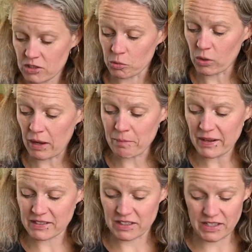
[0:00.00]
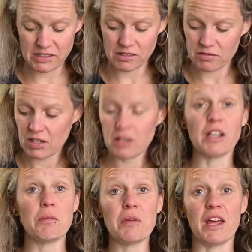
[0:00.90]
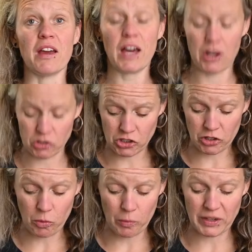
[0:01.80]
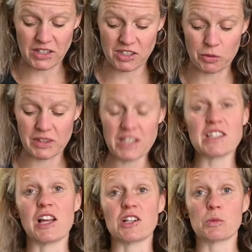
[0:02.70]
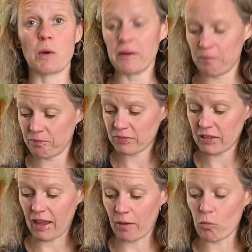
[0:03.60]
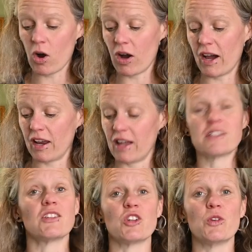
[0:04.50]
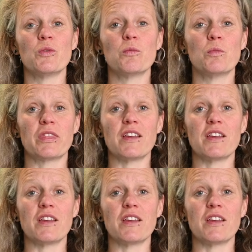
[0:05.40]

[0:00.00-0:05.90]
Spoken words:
So we'll come back to this in a minute, and I'll show you what we need to do with this last one and what I like to do with